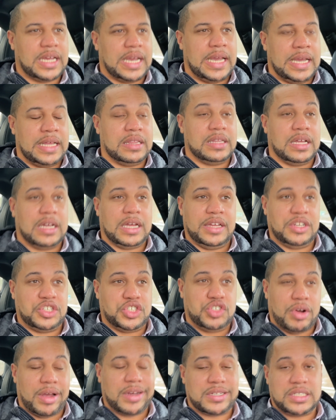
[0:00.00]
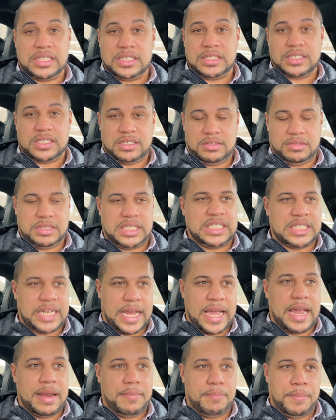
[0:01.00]
and the instructions
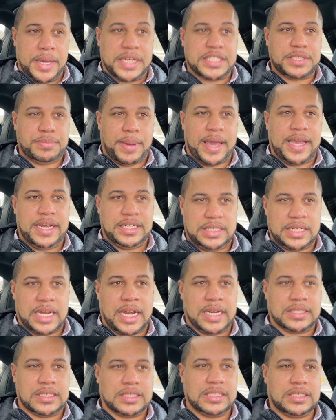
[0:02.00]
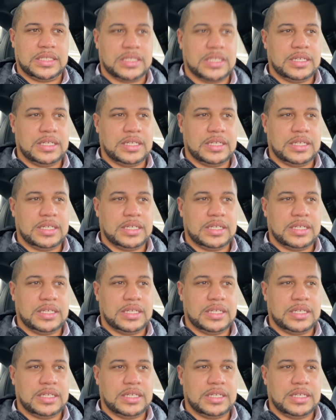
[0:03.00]
said mixed page sizes.